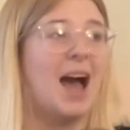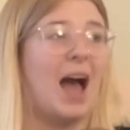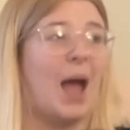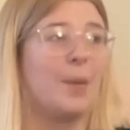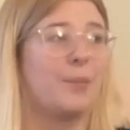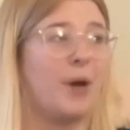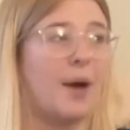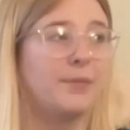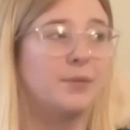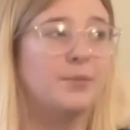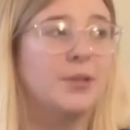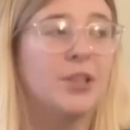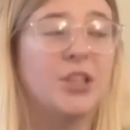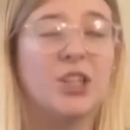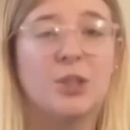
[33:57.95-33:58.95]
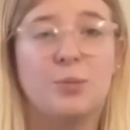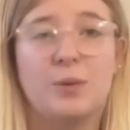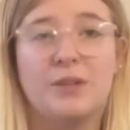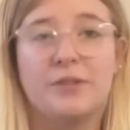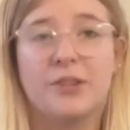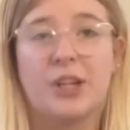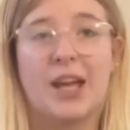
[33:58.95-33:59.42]
I probably could be
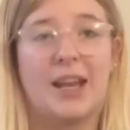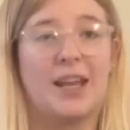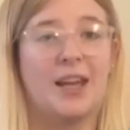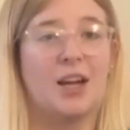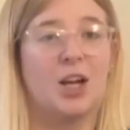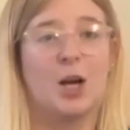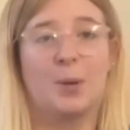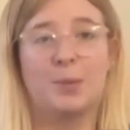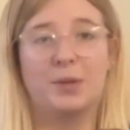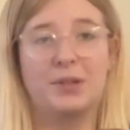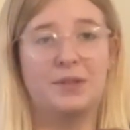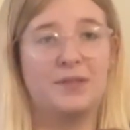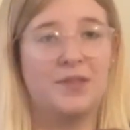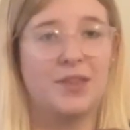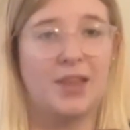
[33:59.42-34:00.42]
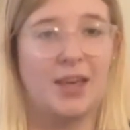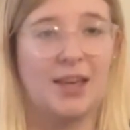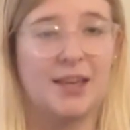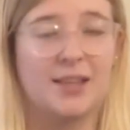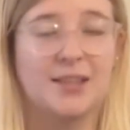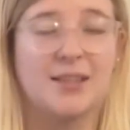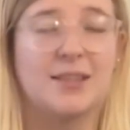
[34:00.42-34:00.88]
forgetting a couple of
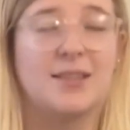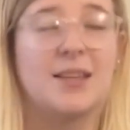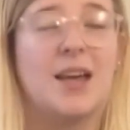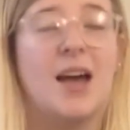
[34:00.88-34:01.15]
things,